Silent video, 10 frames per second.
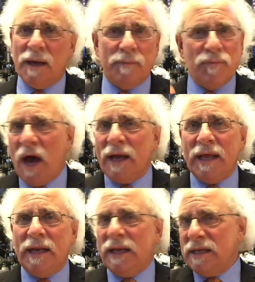I'm not
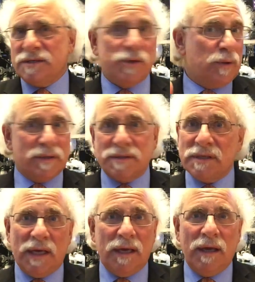in it, as you can
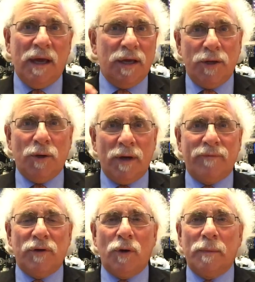see. You don't
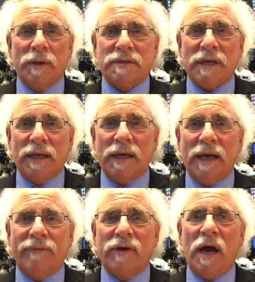have your normal exciting
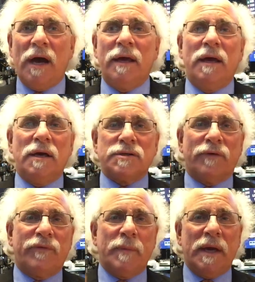kind of a guy. So
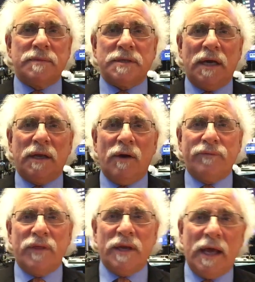for me, I'm signing off
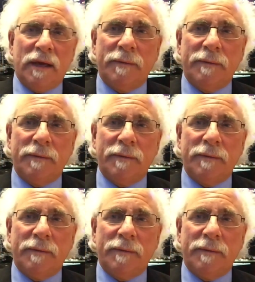for the day.